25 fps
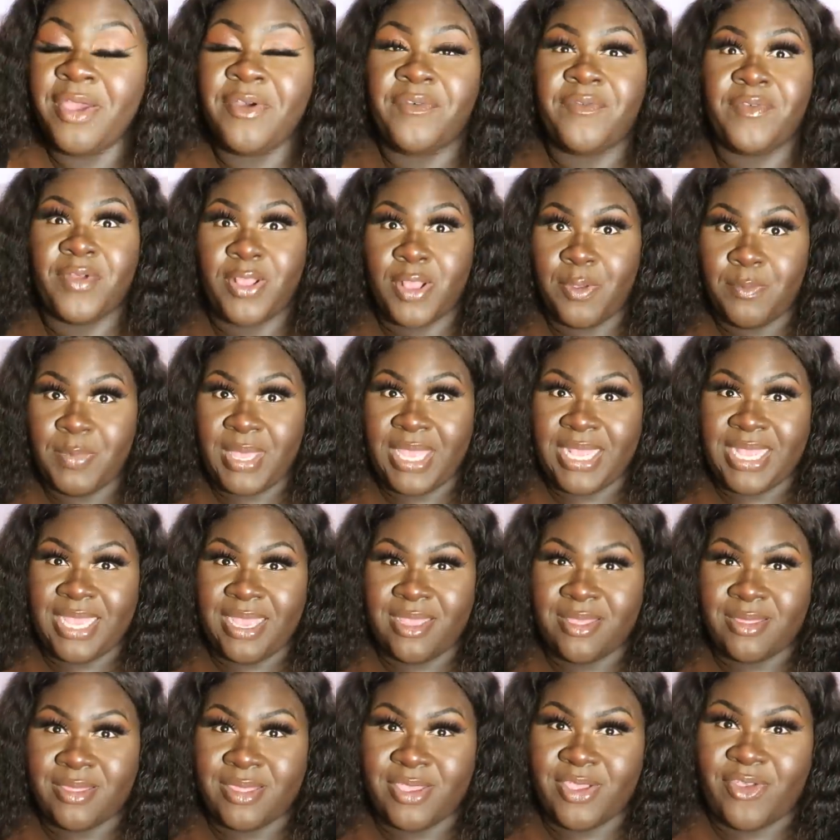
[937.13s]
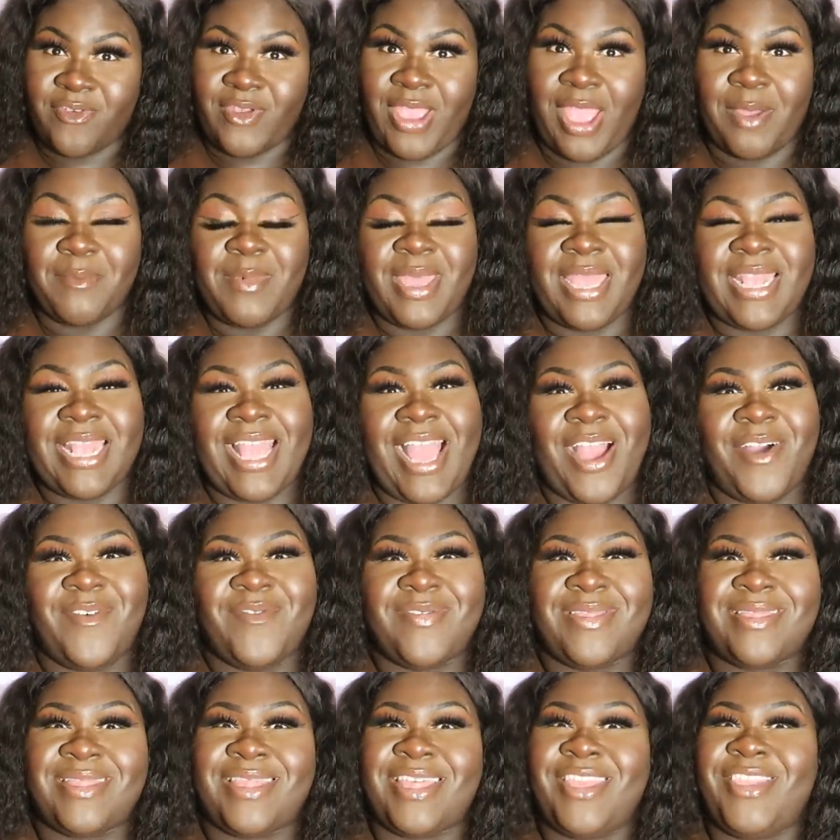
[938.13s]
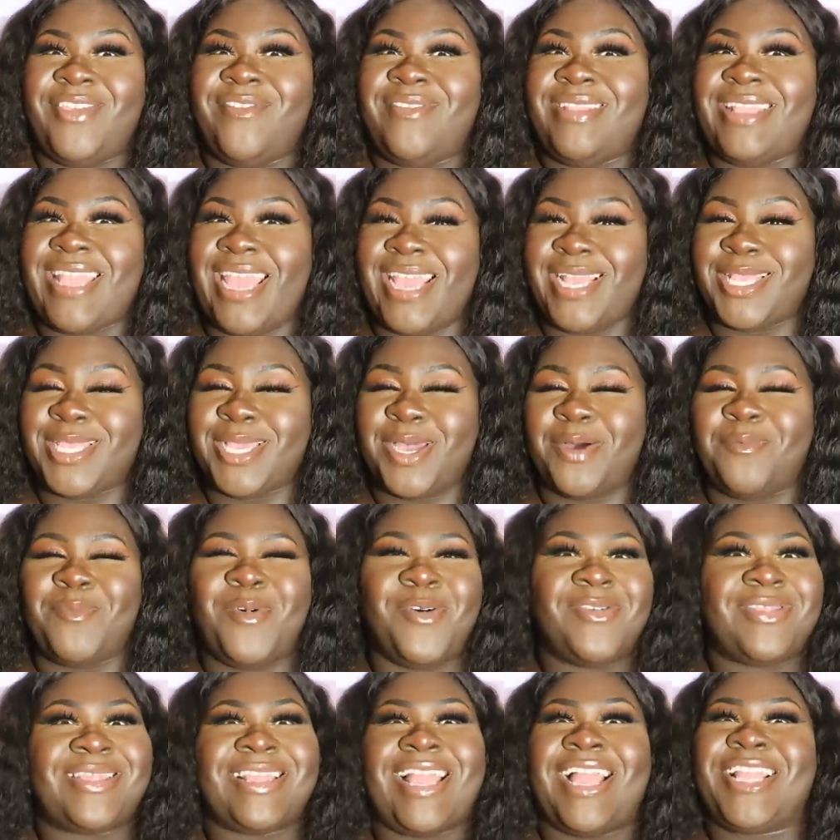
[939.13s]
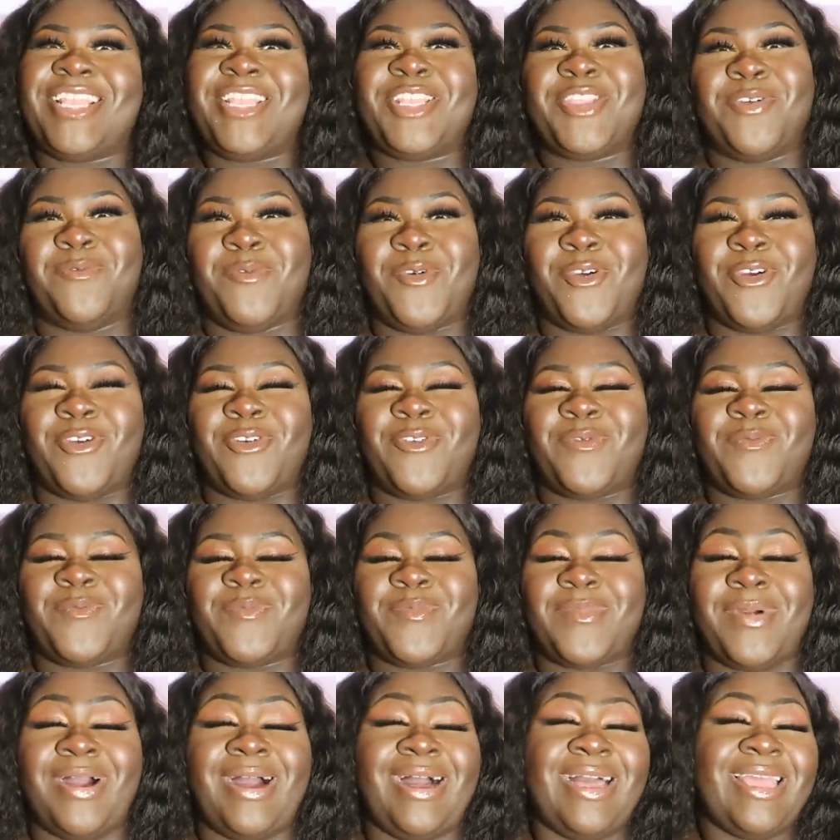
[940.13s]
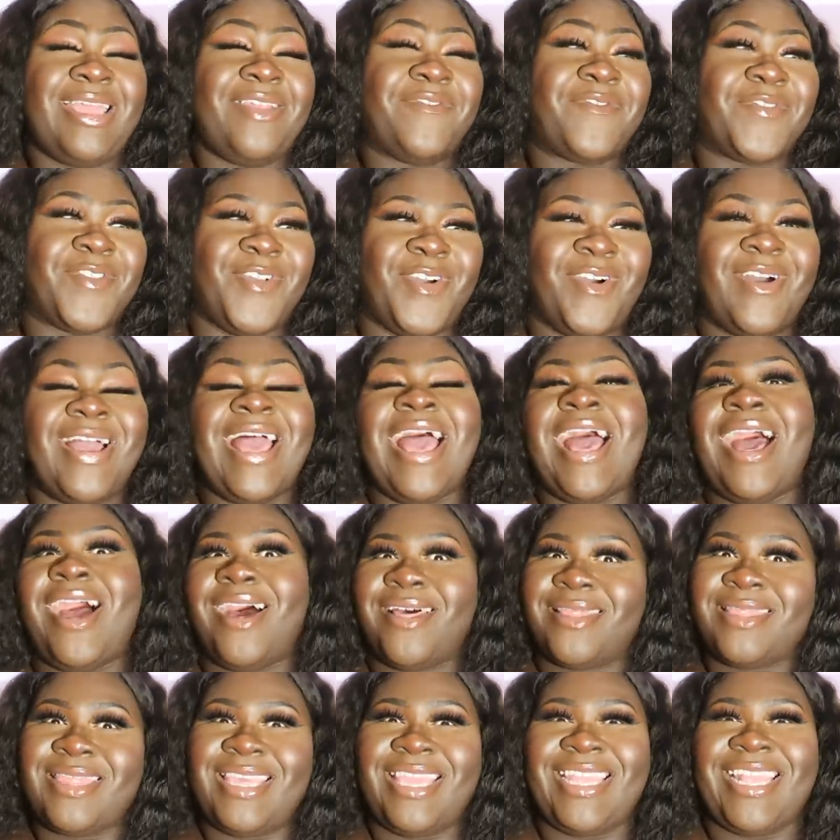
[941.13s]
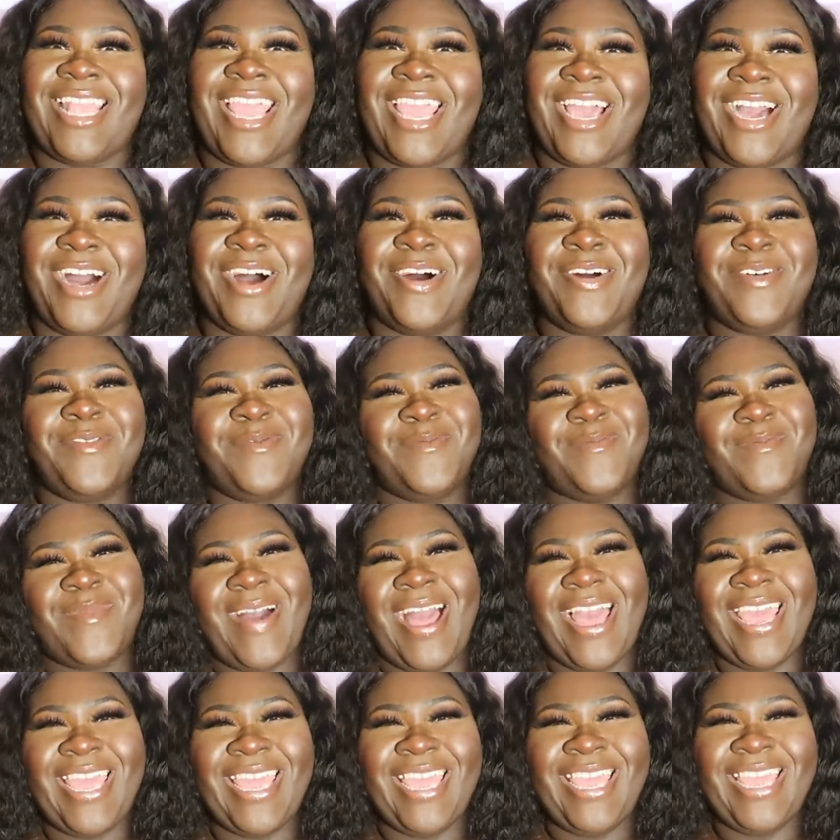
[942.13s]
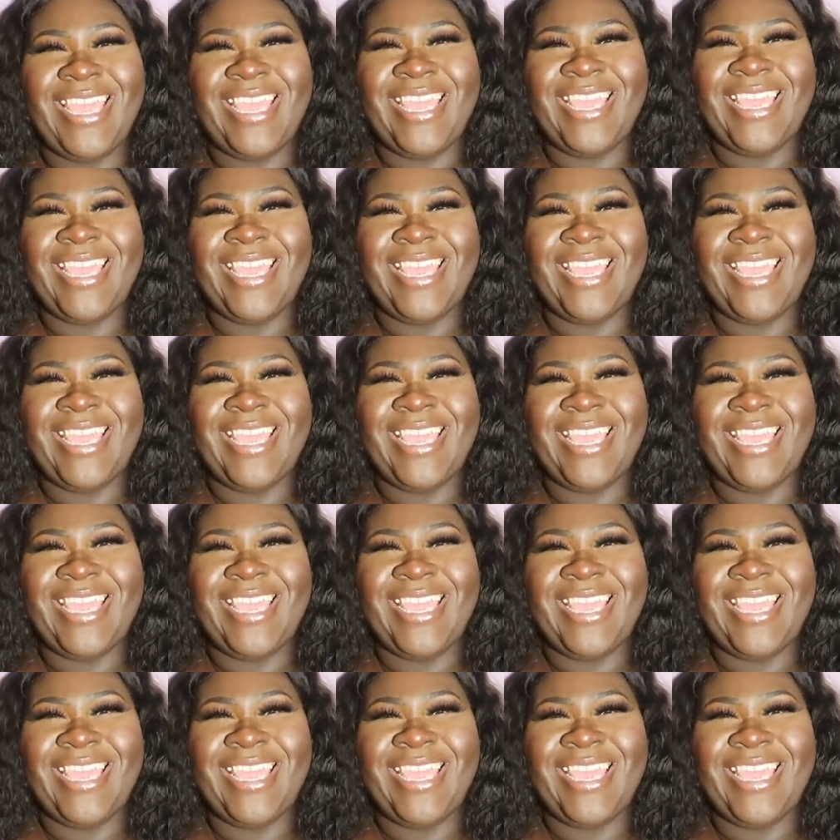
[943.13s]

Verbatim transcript: follow me on instagram and i'll see you later most likely tomorrow but if not i'll see you later bye